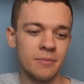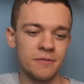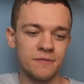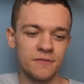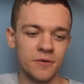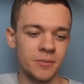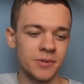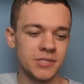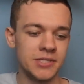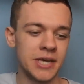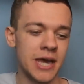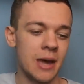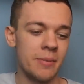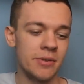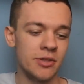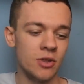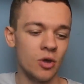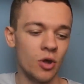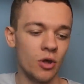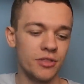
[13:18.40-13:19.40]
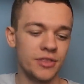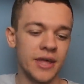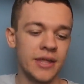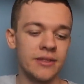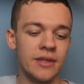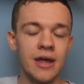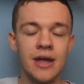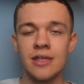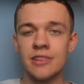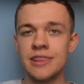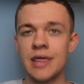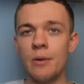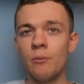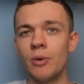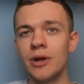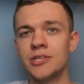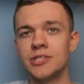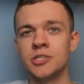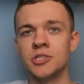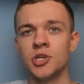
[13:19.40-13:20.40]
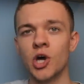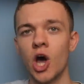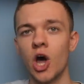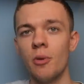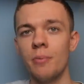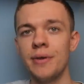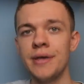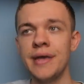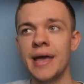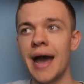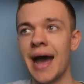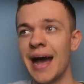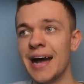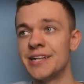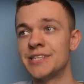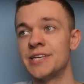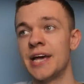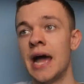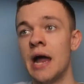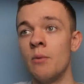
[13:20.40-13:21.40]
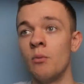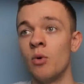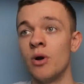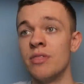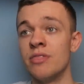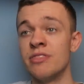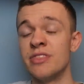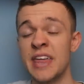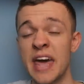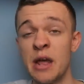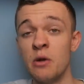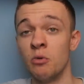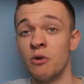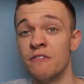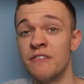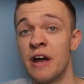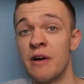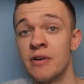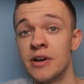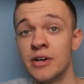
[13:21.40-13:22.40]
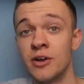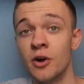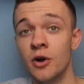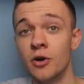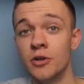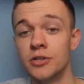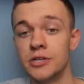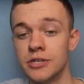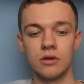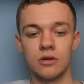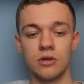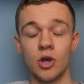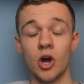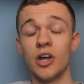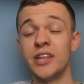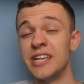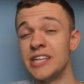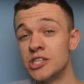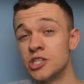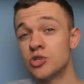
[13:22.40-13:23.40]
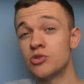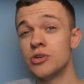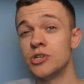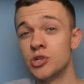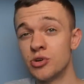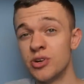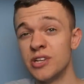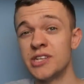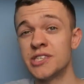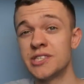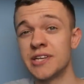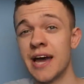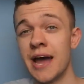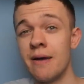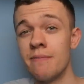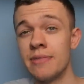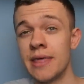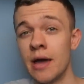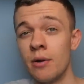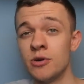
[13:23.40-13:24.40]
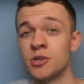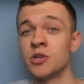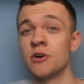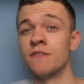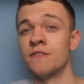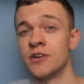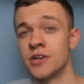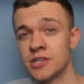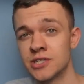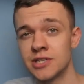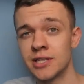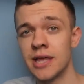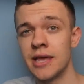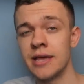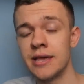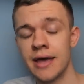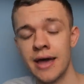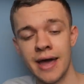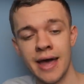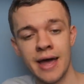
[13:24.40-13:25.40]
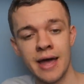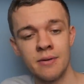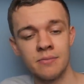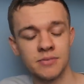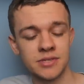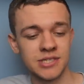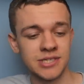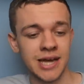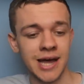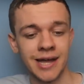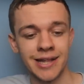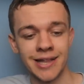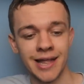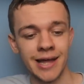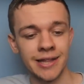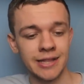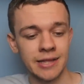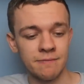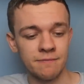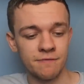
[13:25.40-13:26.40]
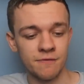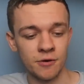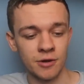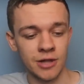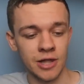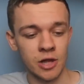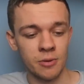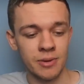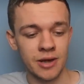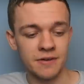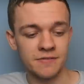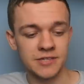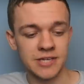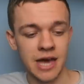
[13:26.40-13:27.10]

from his time at North End. Then went to Derby at a time when they were very good. Got an injury during his time there, which obviously sidelined him for a little bit of